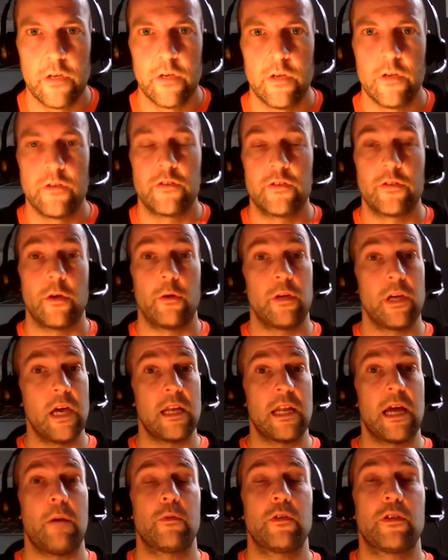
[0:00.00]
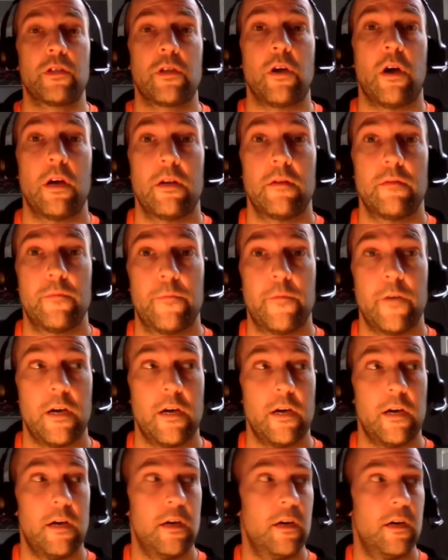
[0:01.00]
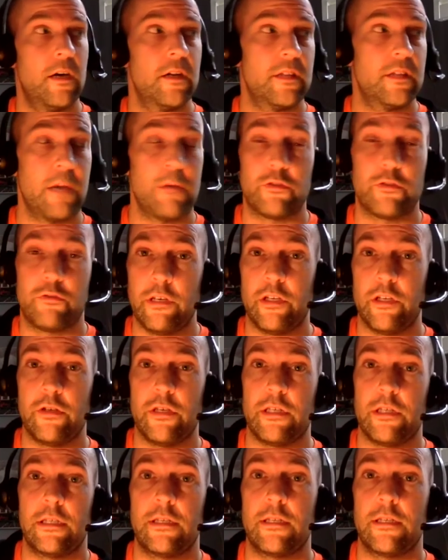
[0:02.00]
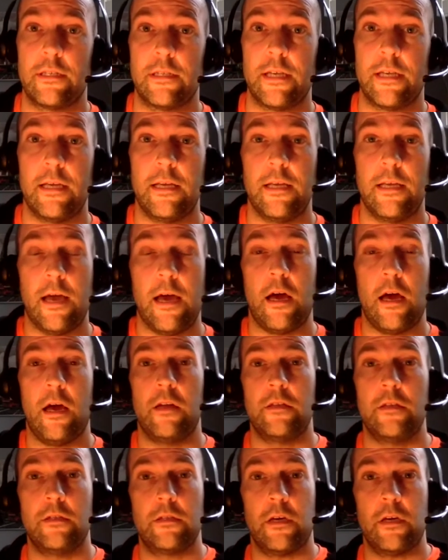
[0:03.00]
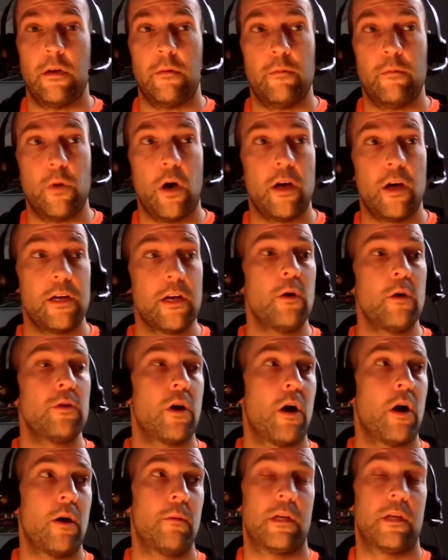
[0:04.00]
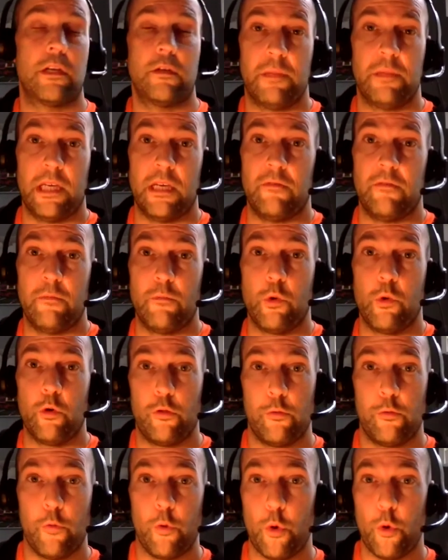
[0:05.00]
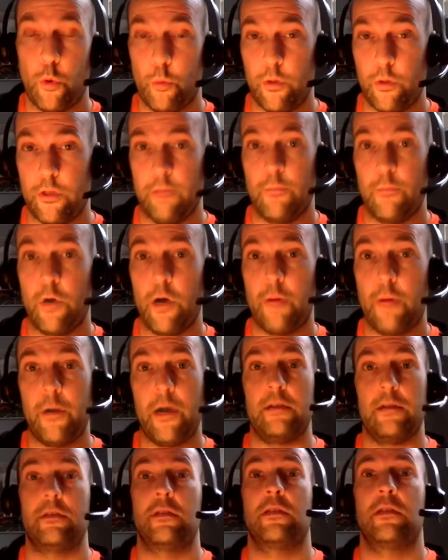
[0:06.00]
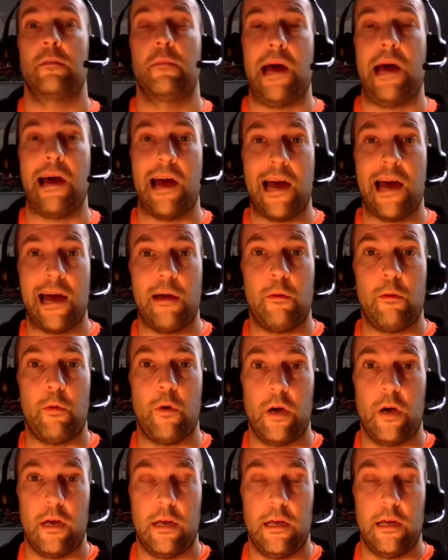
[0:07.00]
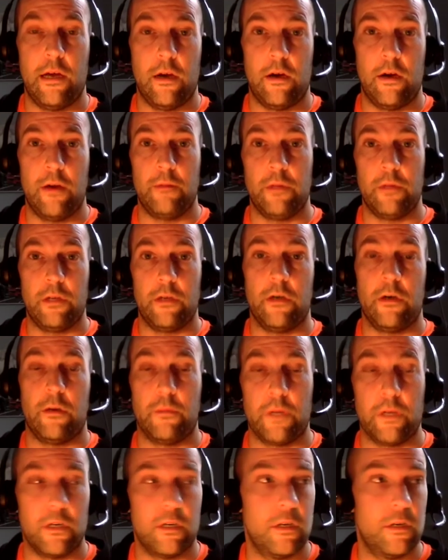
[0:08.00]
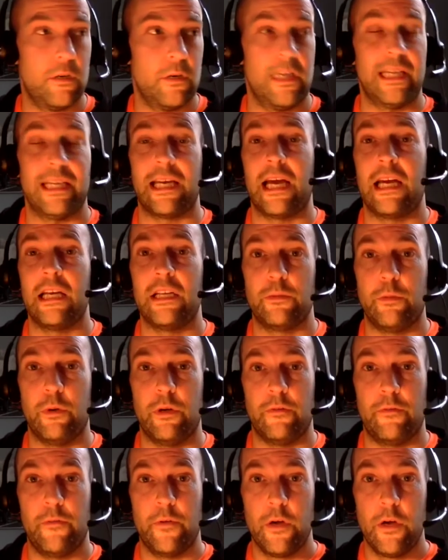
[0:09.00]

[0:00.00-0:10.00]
so yeah, that was kind of that was really interesting to see. And I know that I'm going to be giving more thought within my practice about how I'm going to engage with